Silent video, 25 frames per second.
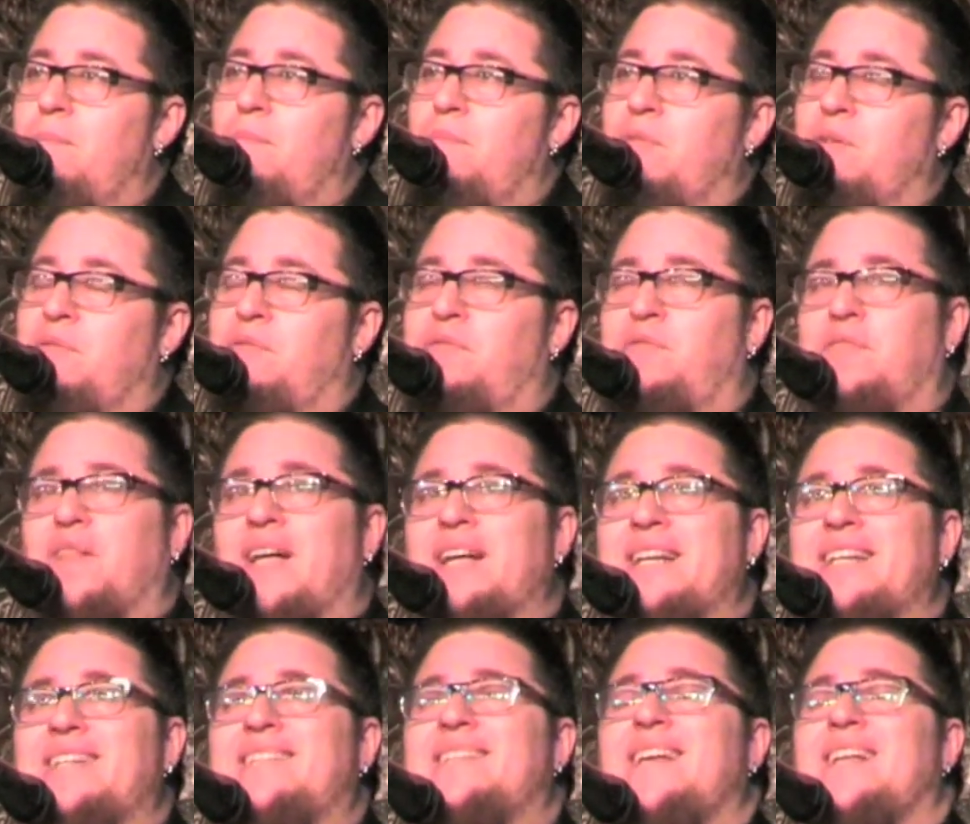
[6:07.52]
The
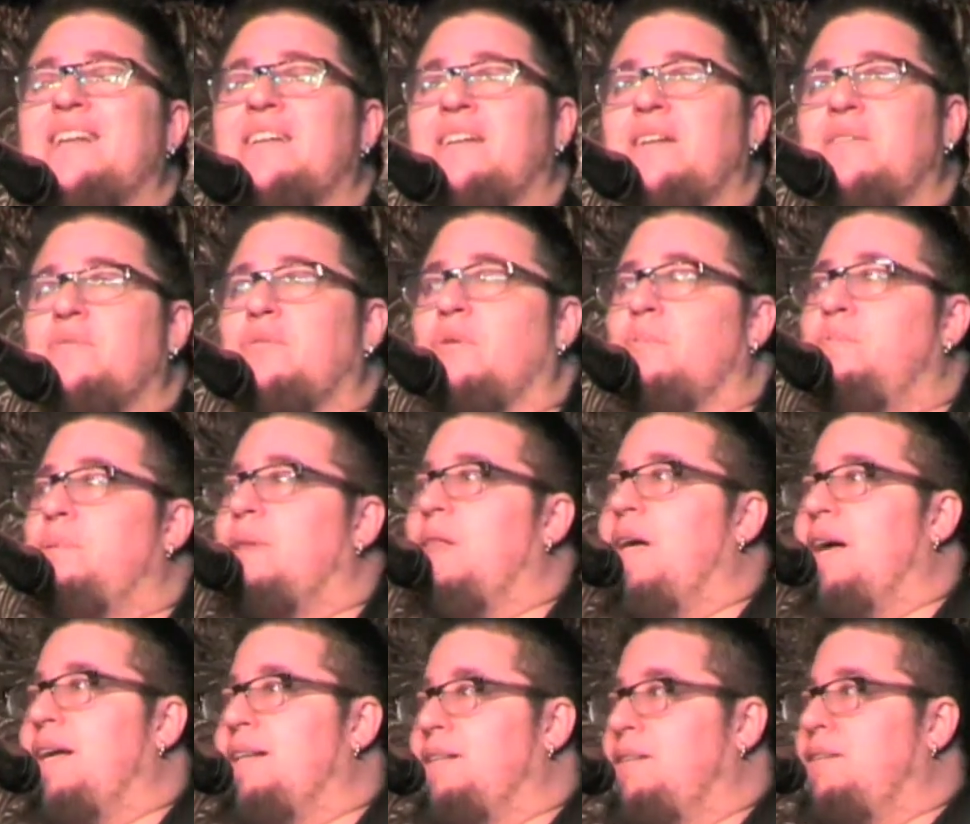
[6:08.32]
flight attendant
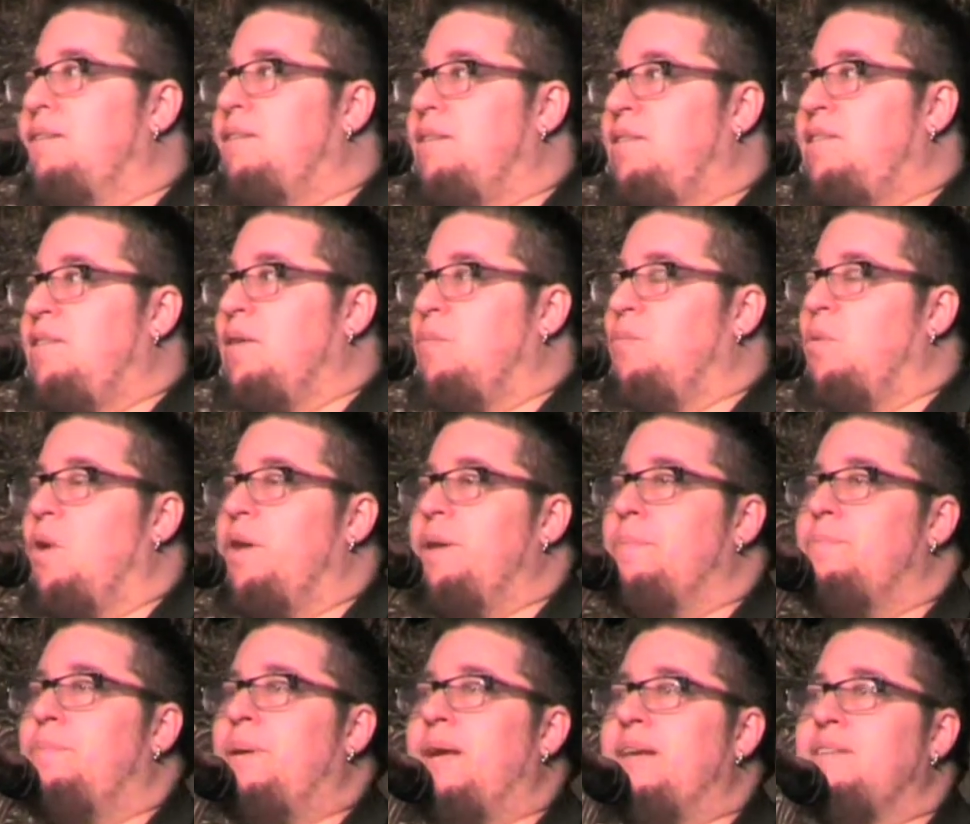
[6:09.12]
replied
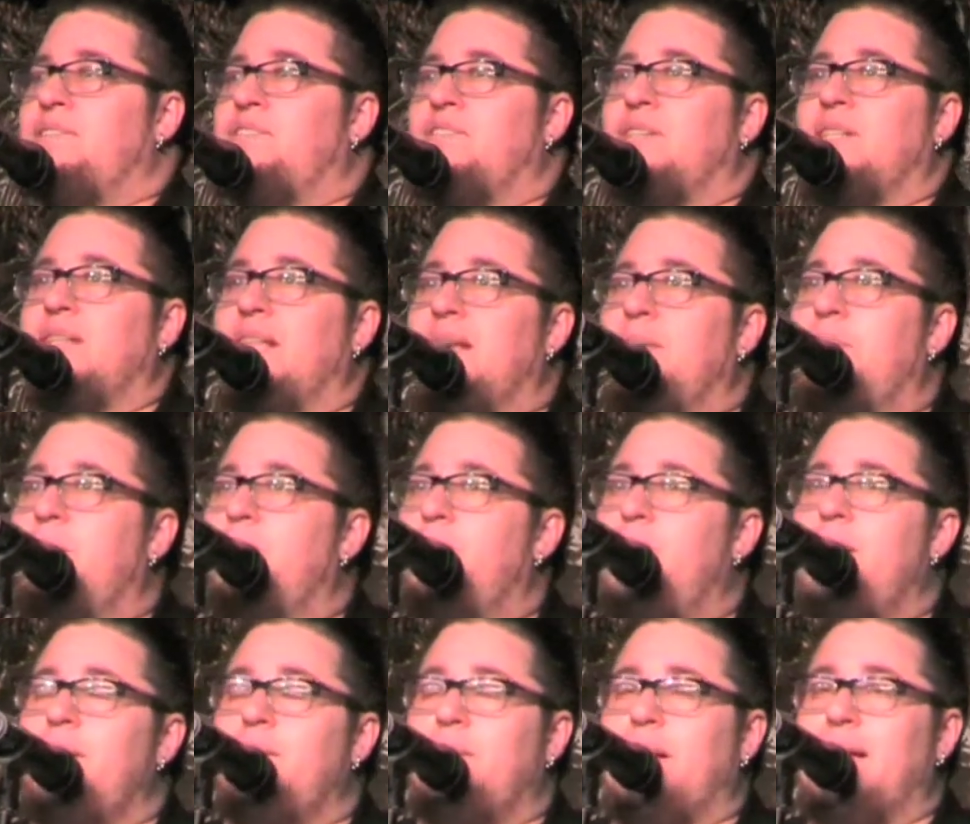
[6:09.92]
somewhat impatiently,
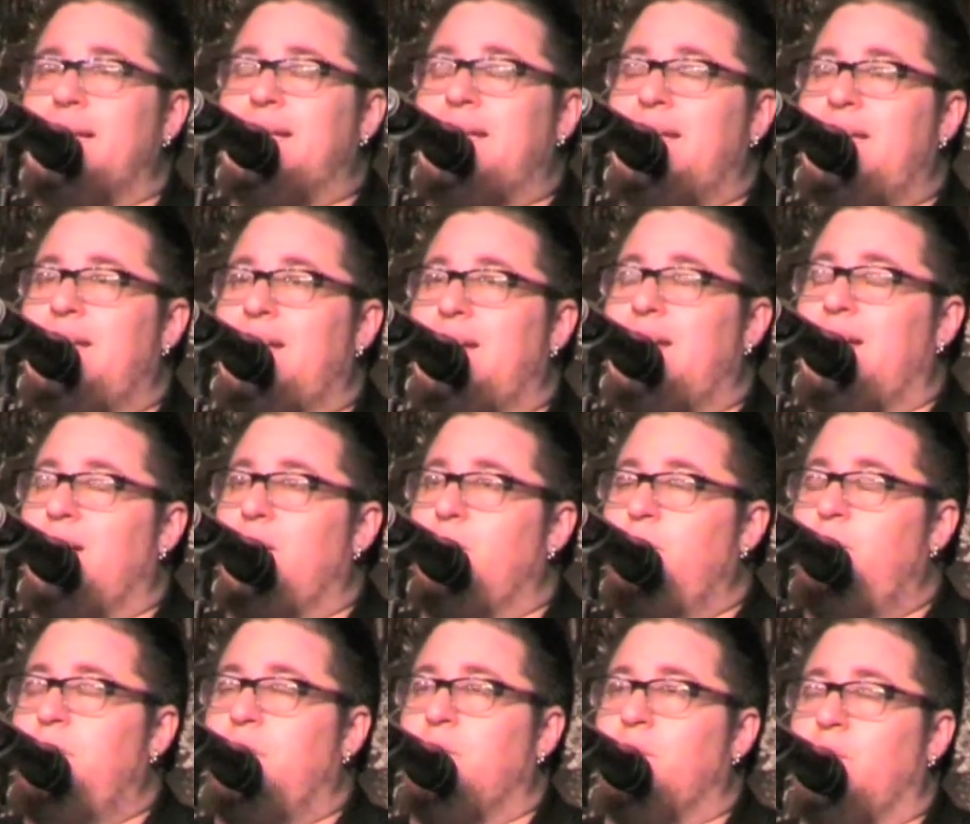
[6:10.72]
"Ma'am, I can't
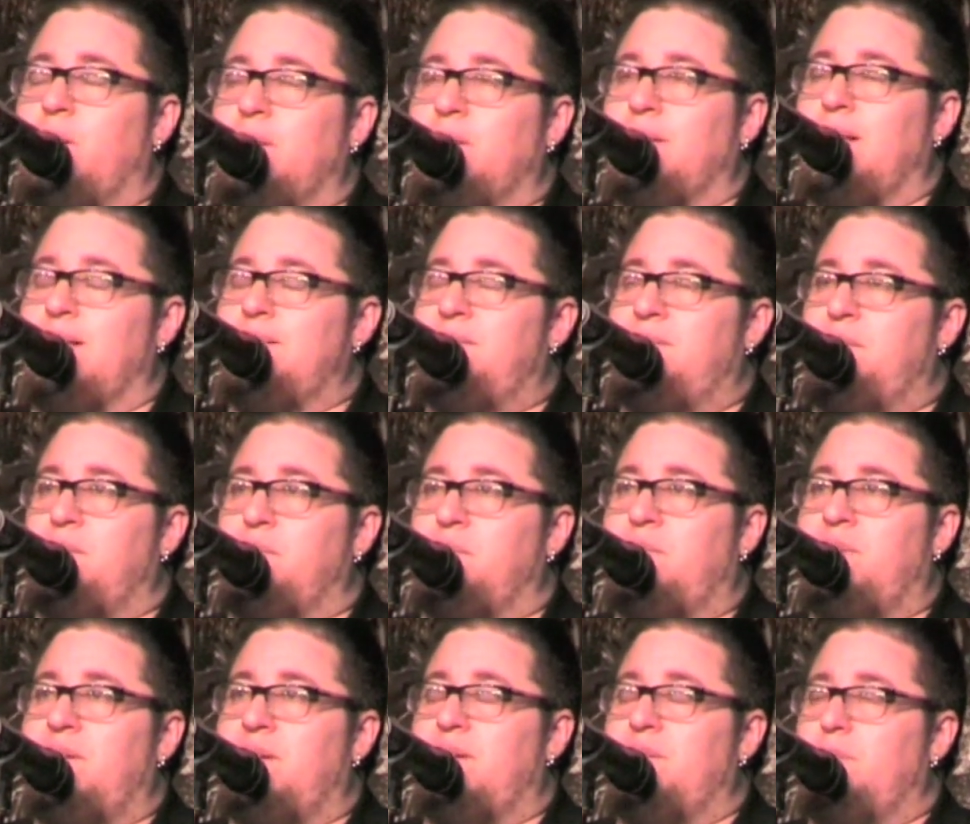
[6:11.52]
help you unless
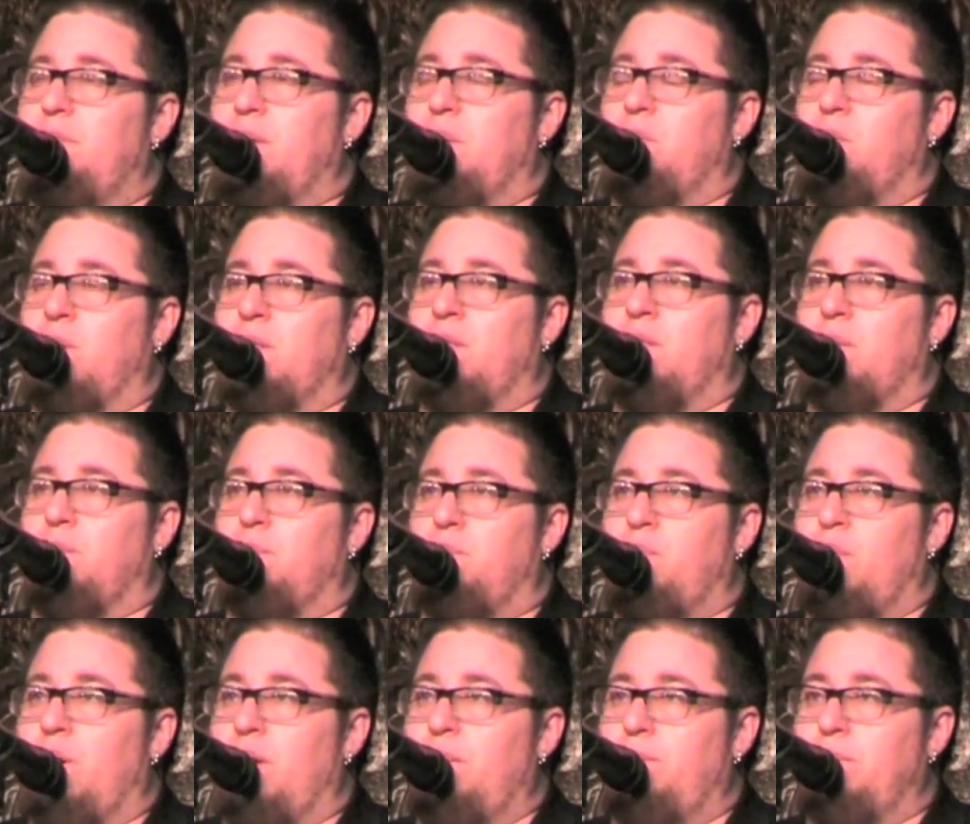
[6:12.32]
you tell me what
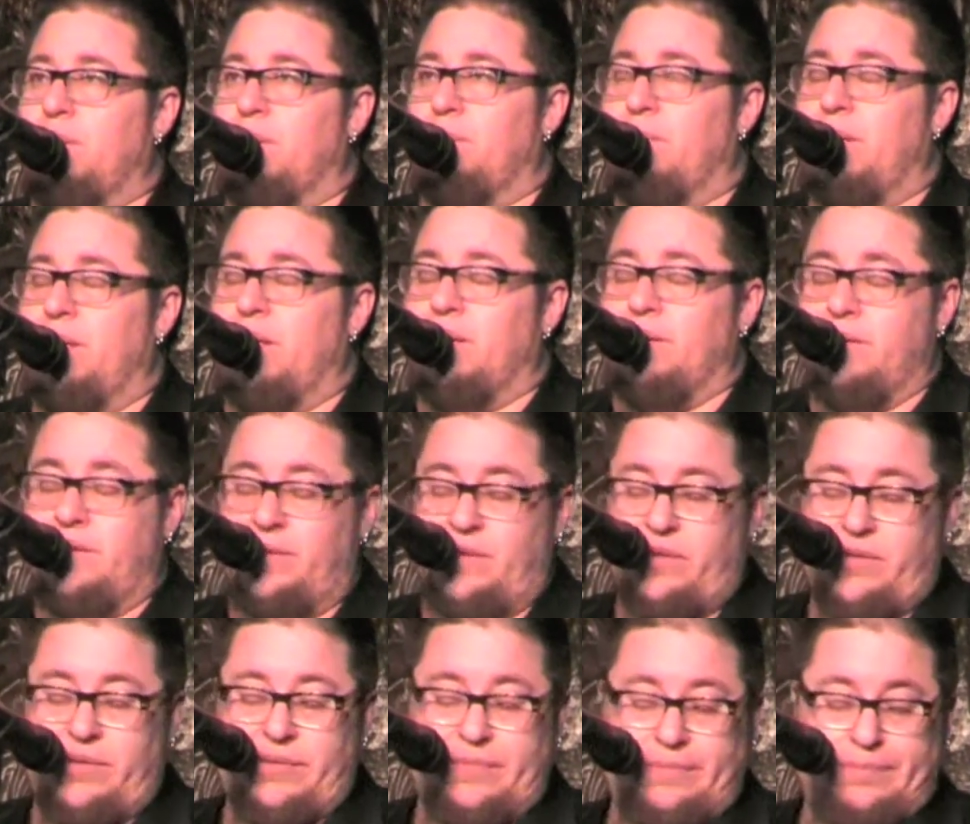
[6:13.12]
the problem
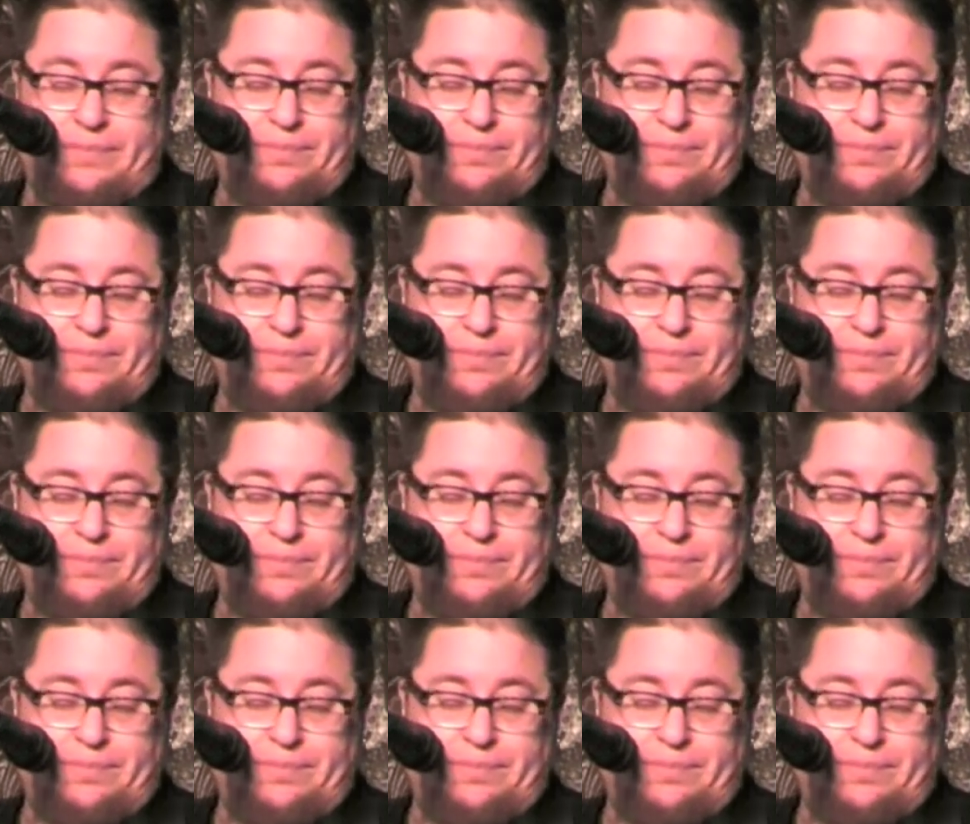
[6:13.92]
is."